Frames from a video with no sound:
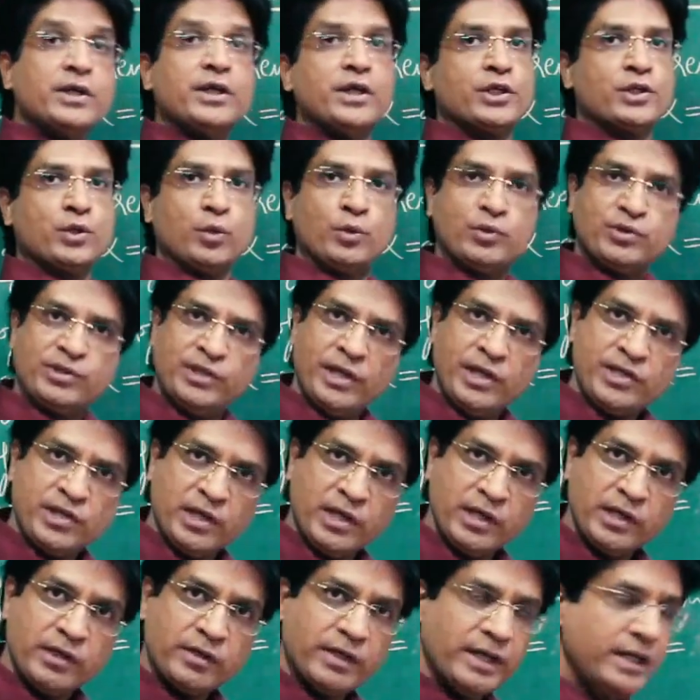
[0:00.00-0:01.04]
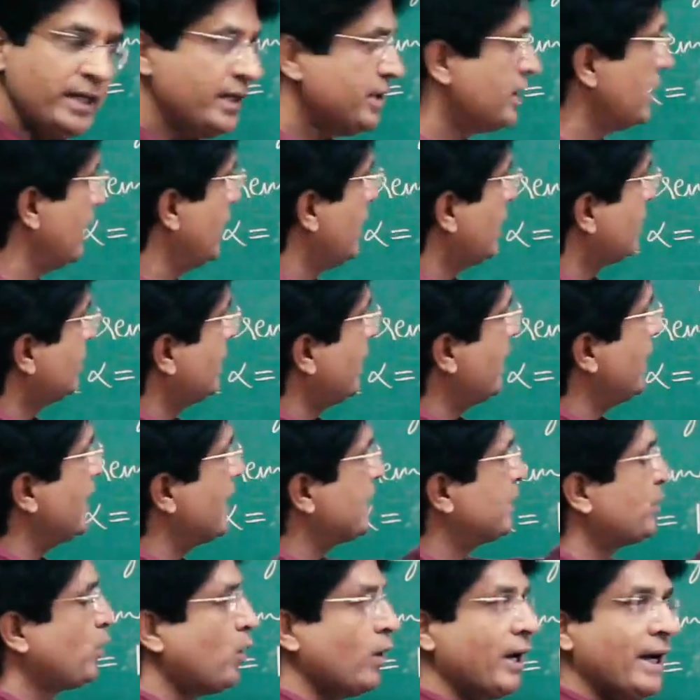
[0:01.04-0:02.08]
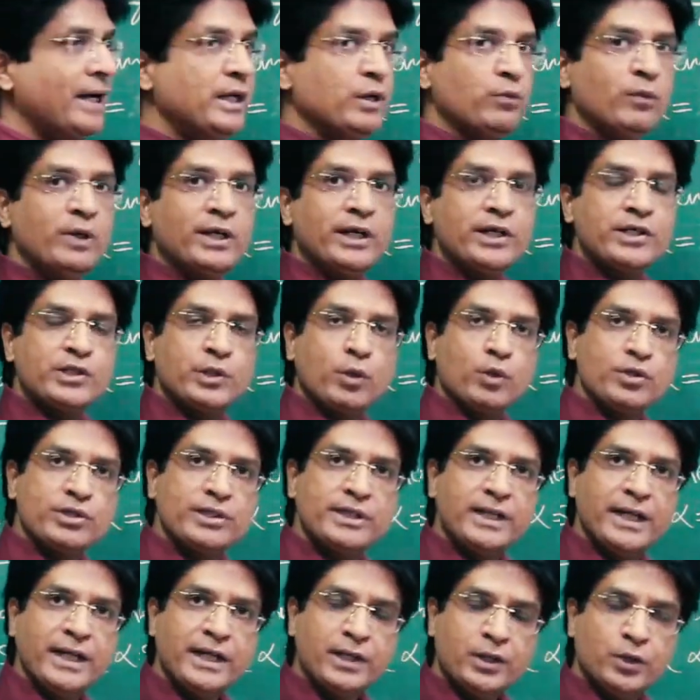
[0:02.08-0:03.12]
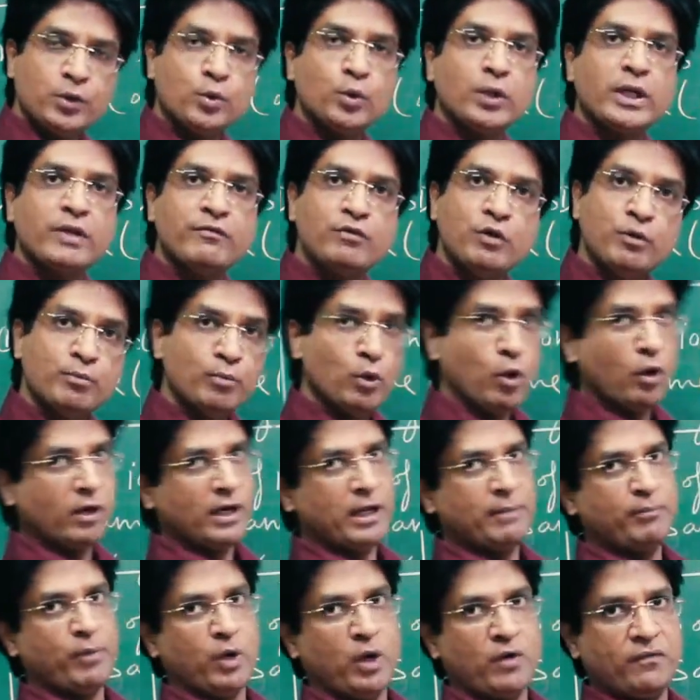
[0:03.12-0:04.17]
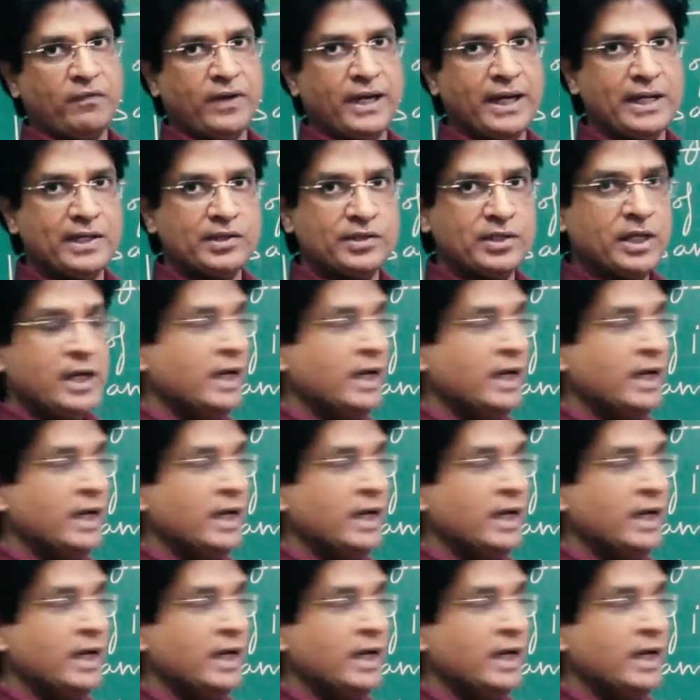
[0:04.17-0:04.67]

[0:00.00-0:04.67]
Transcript: dissociation increase, the electrolyte will dissociate to give you more number of ions.